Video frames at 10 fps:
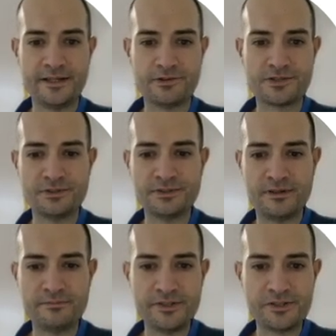equals
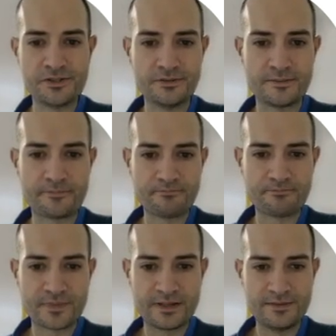21.2,
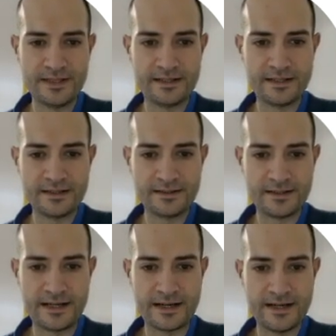then
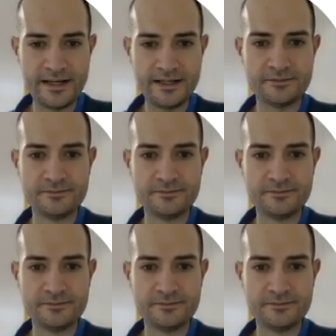RA,